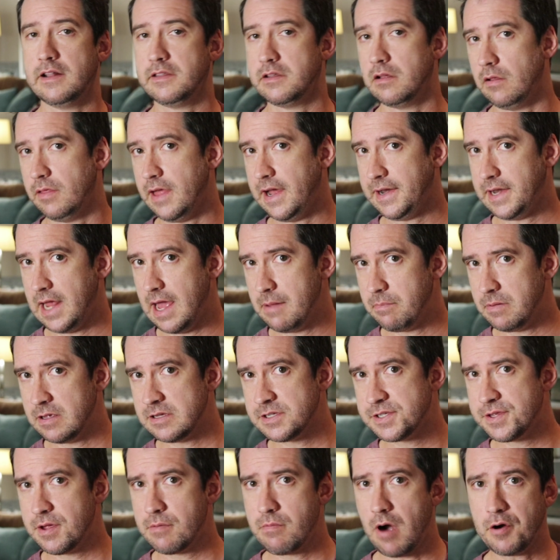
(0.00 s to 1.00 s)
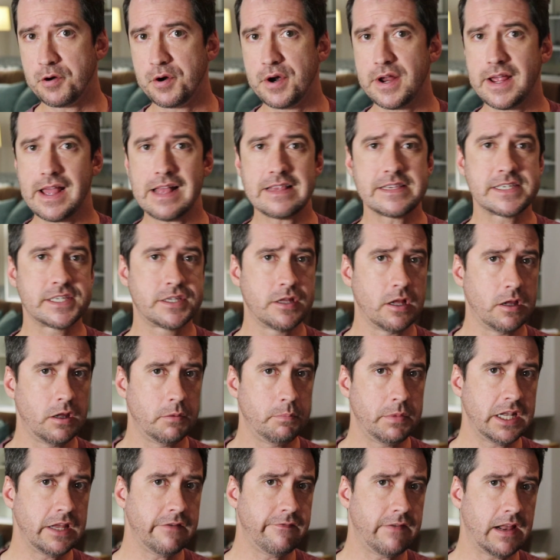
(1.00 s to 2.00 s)
until that happens, the rotary can still
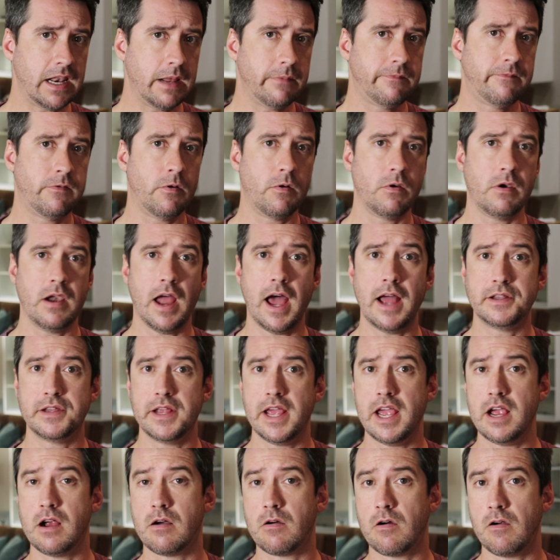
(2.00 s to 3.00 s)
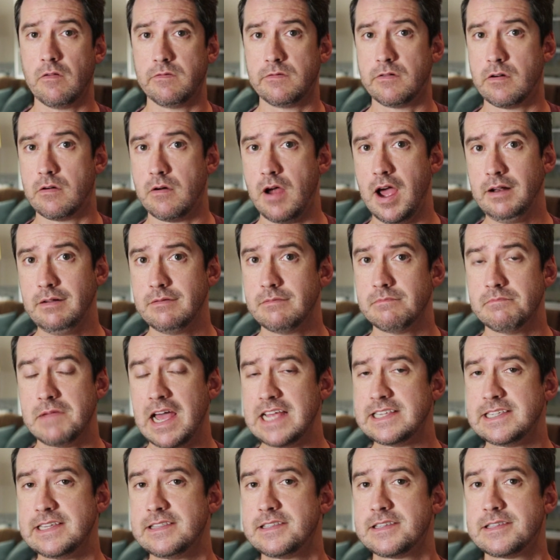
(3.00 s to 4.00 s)
be developed for light aircraft, right?
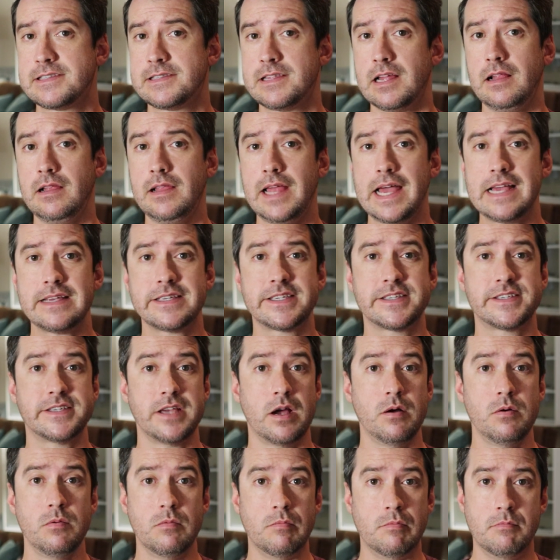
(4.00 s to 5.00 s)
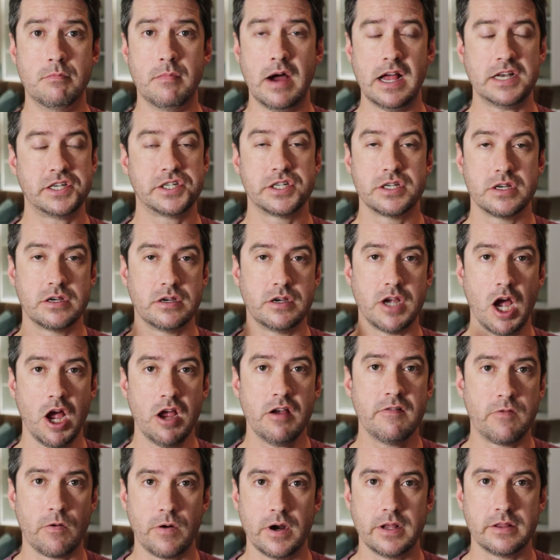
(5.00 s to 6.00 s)
As it still has so much
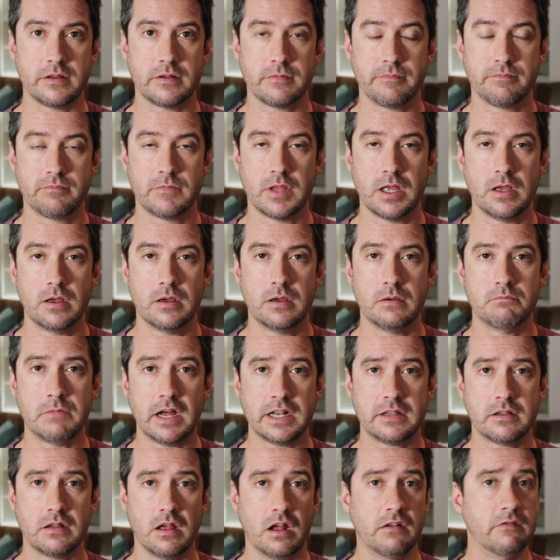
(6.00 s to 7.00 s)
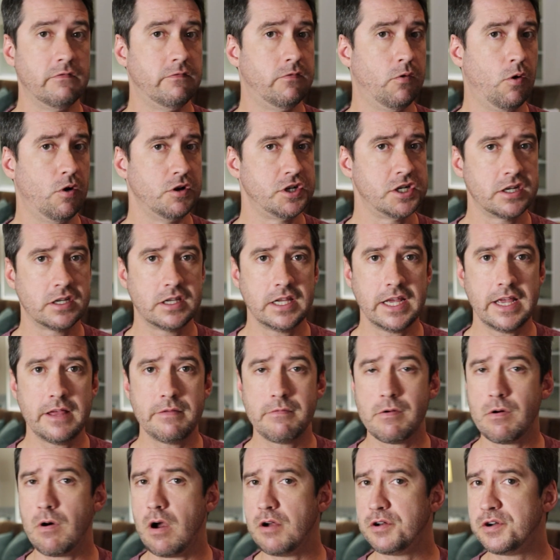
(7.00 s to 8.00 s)
going for it. But unfortunately,
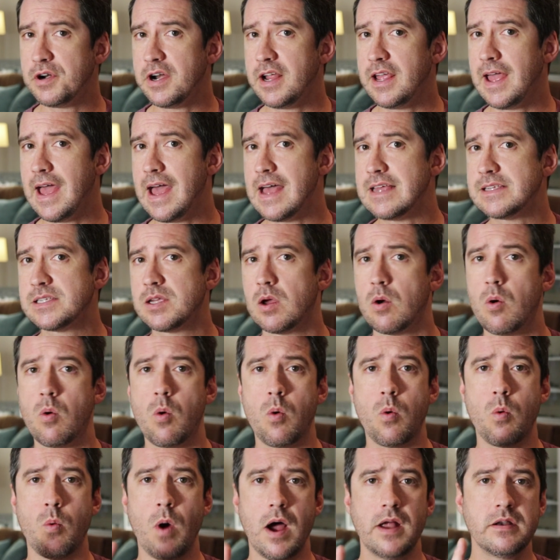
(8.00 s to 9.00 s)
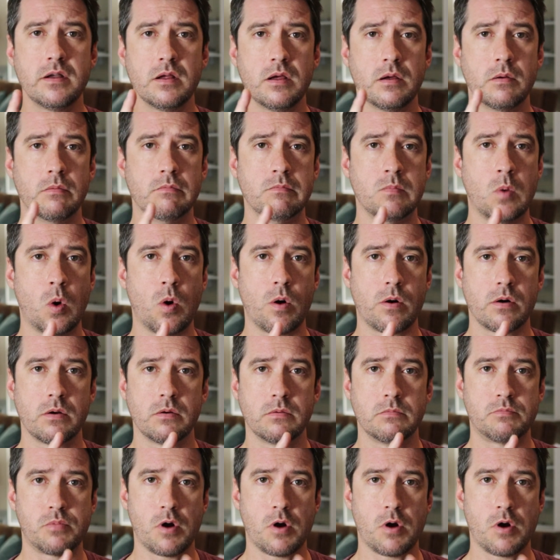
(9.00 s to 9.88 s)
the rotary has one more